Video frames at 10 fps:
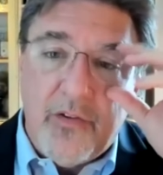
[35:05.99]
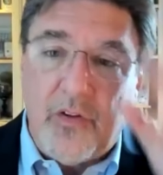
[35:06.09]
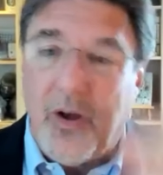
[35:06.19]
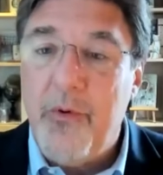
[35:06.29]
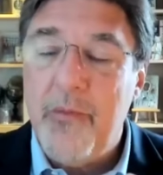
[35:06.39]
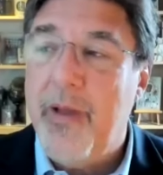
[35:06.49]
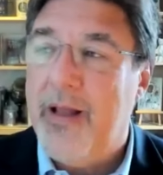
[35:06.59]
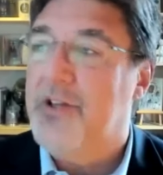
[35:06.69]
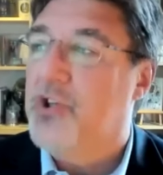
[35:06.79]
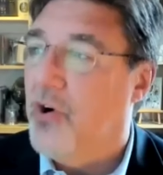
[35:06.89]
Someone
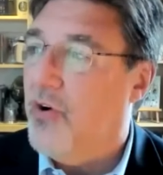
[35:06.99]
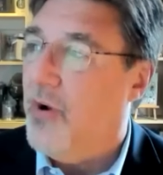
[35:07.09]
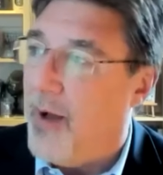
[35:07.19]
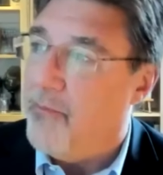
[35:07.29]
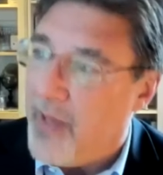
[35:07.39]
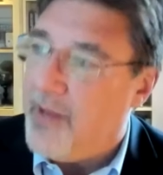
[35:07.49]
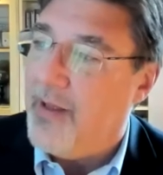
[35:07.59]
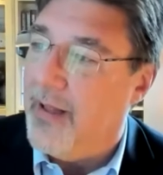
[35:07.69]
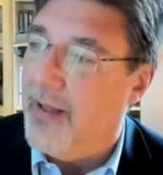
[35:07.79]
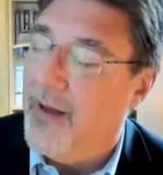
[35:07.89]
made a joke about
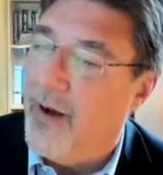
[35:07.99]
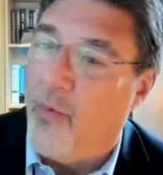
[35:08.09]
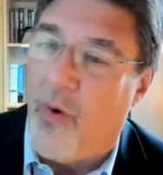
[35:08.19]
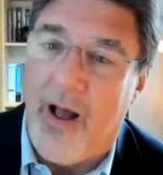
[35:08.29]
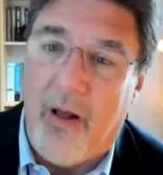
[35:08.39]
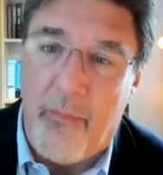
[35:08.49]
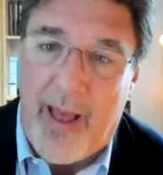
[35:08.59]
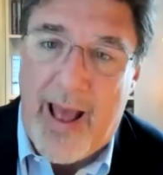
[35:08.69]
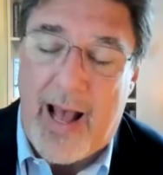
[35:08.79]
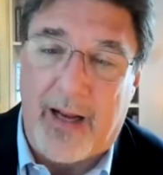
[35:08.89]
me a while
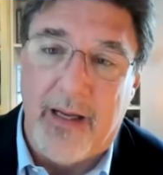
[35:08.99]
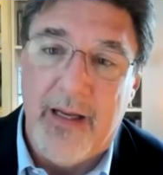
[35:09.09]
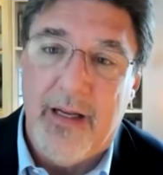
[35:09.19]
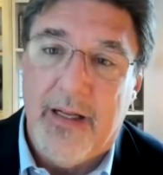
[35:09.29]
back